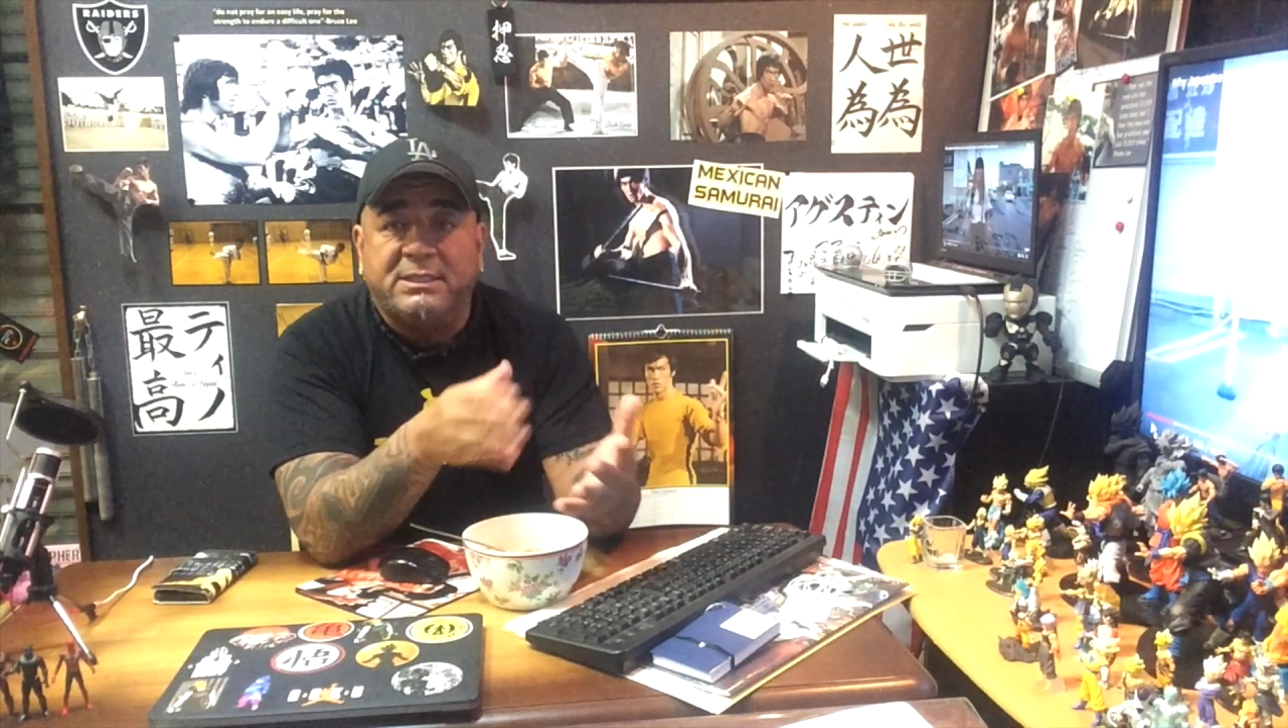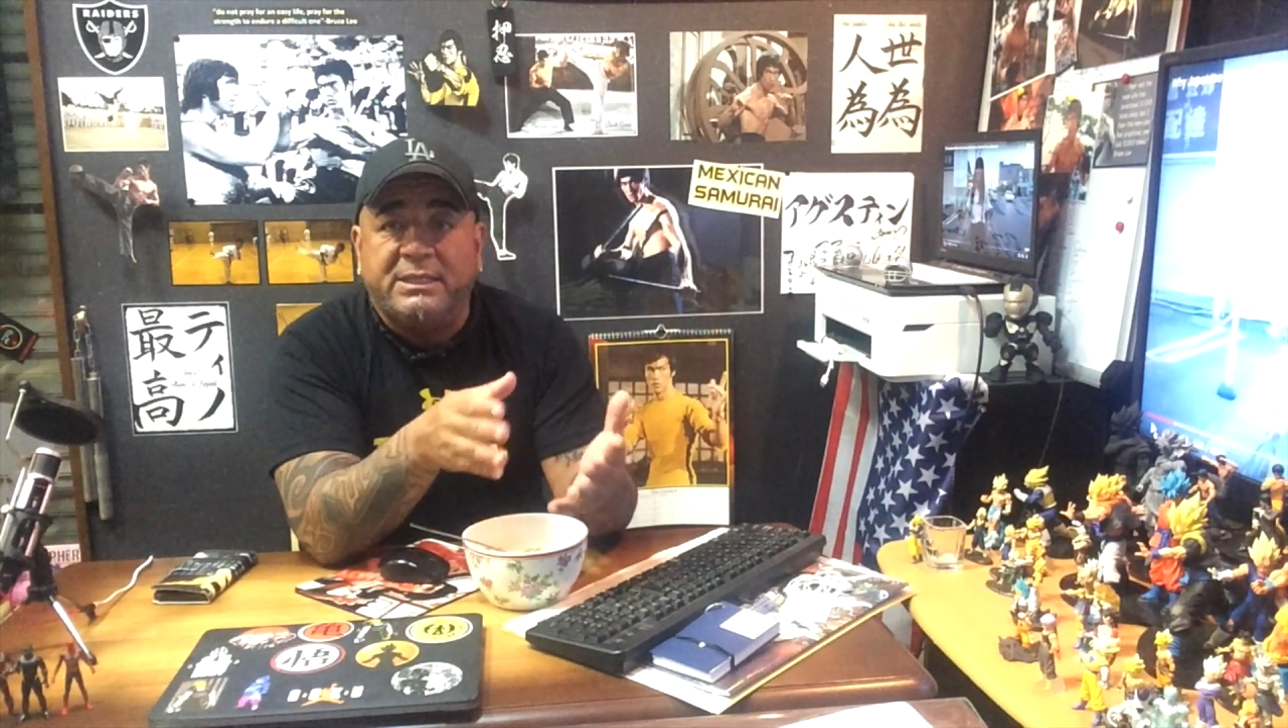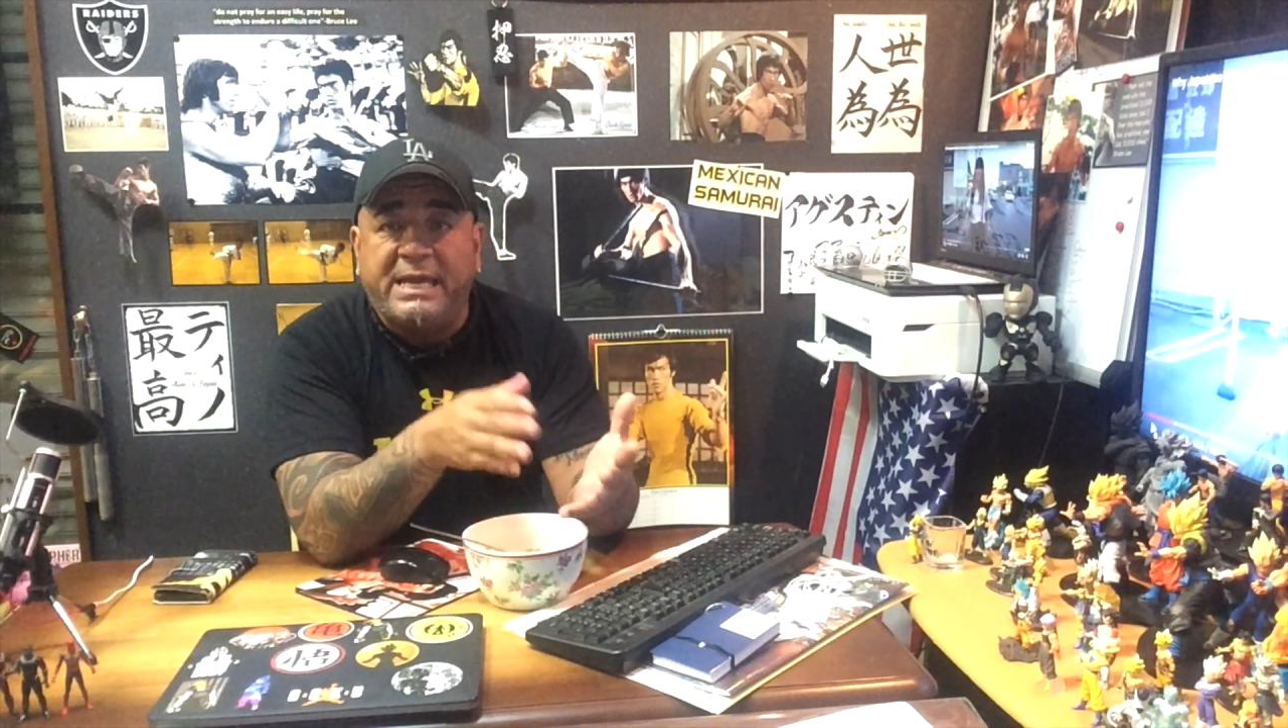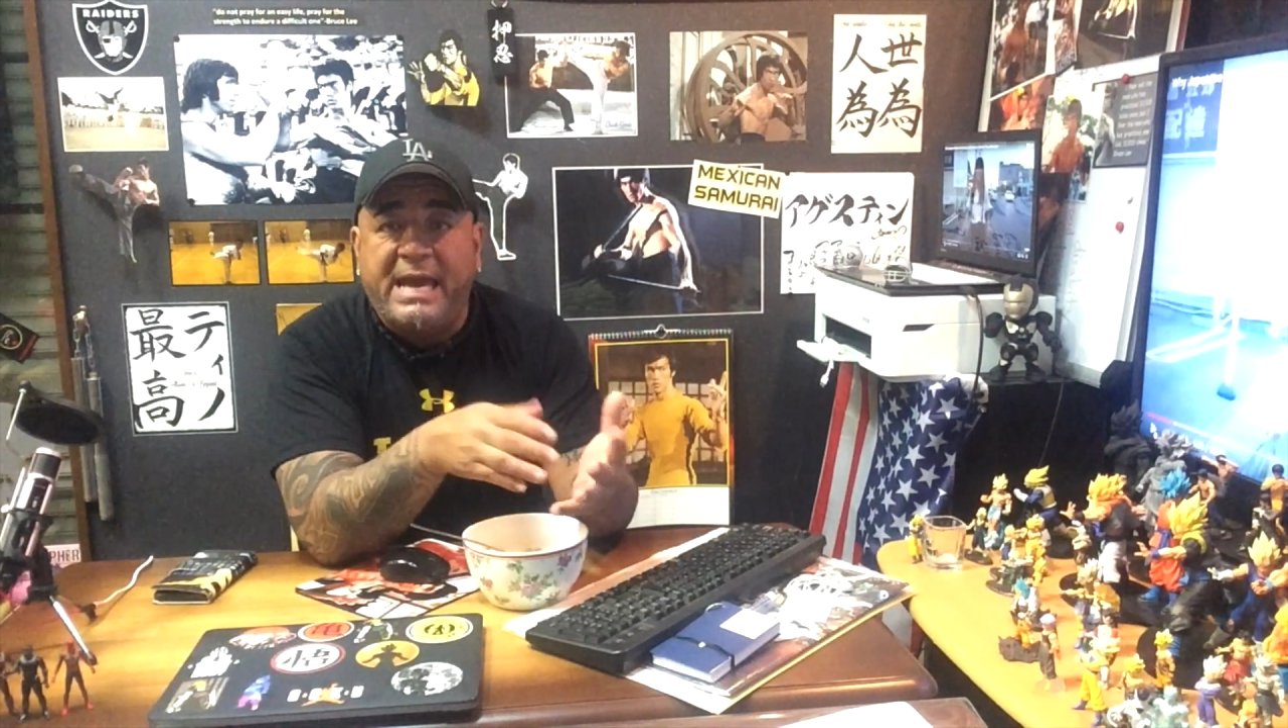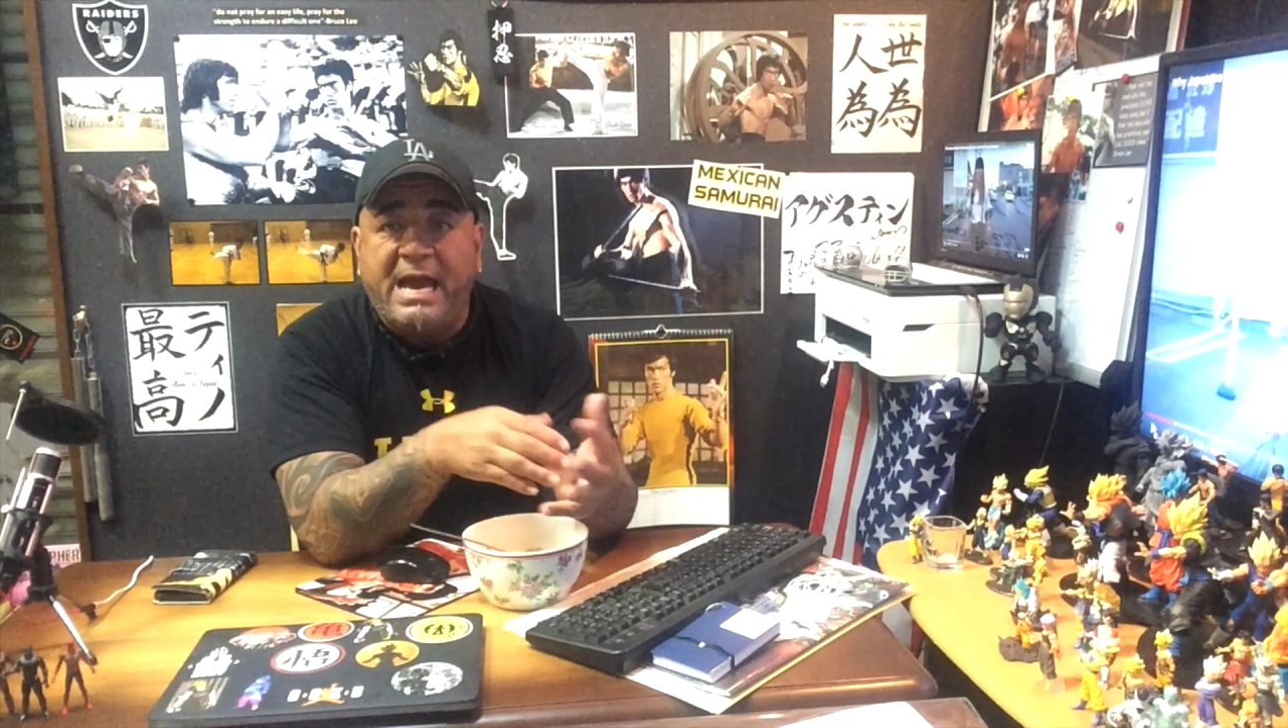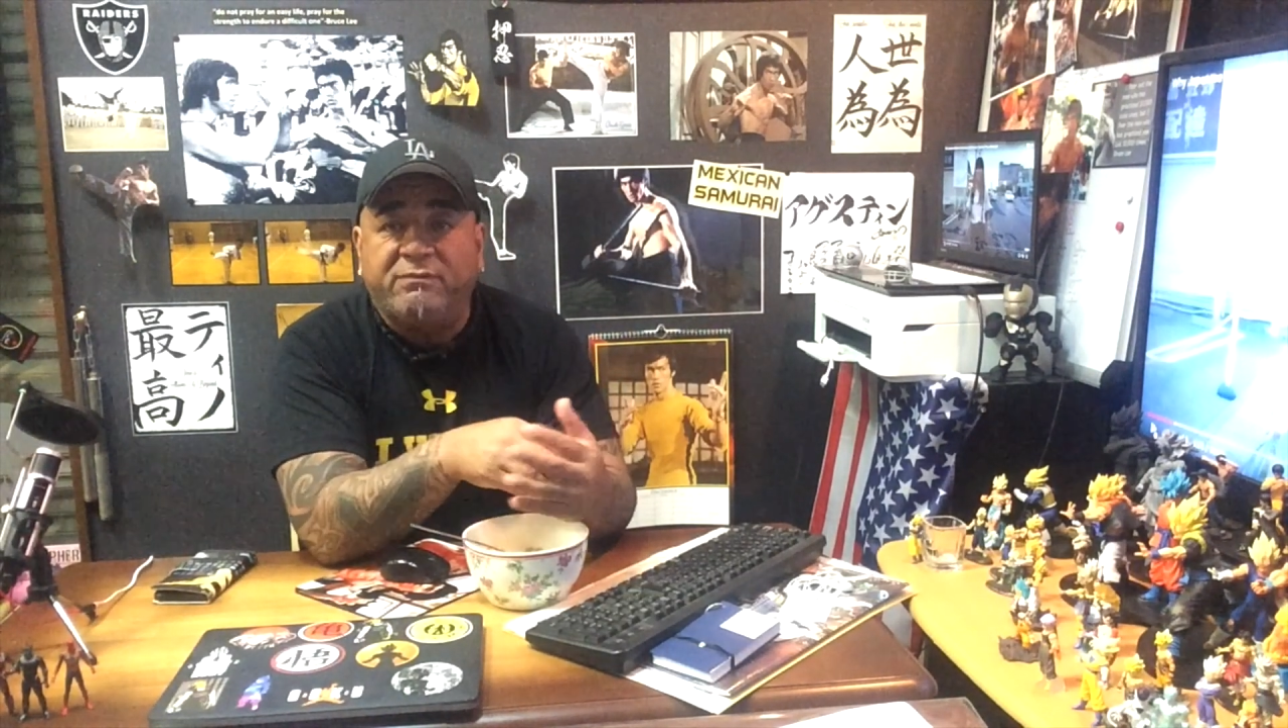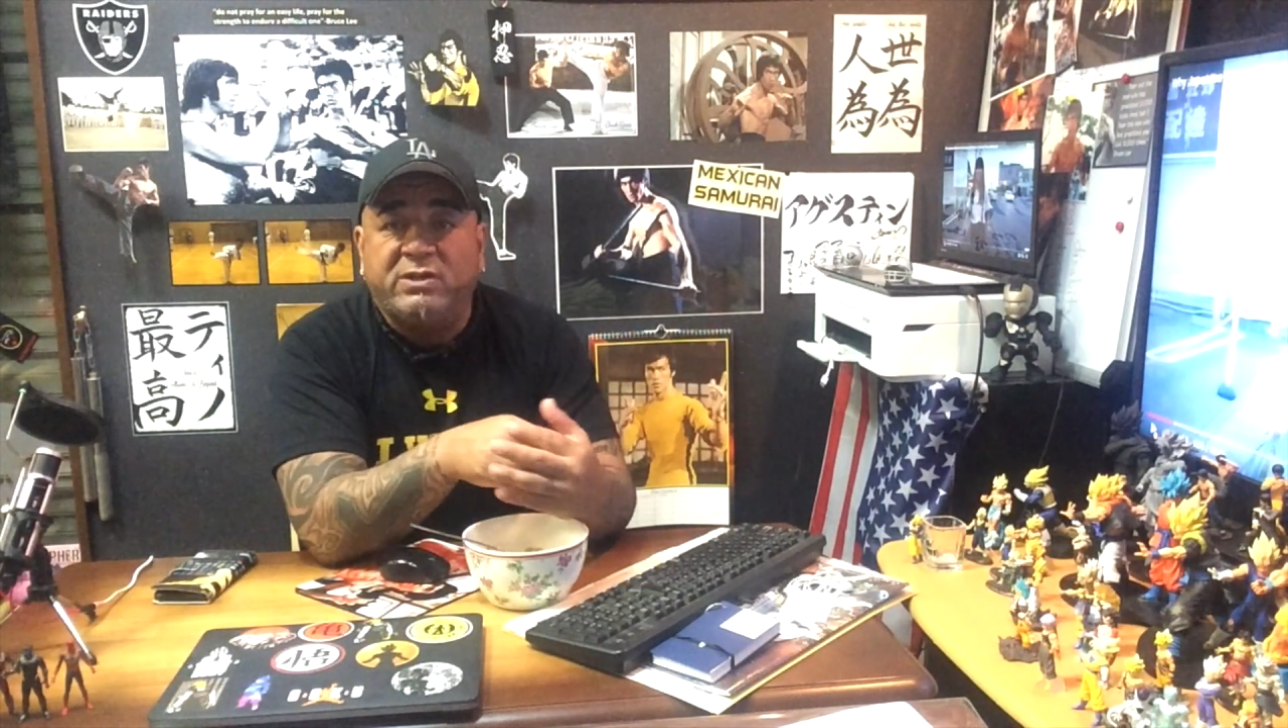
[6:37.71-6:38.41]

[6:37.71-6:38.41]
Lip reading: that they have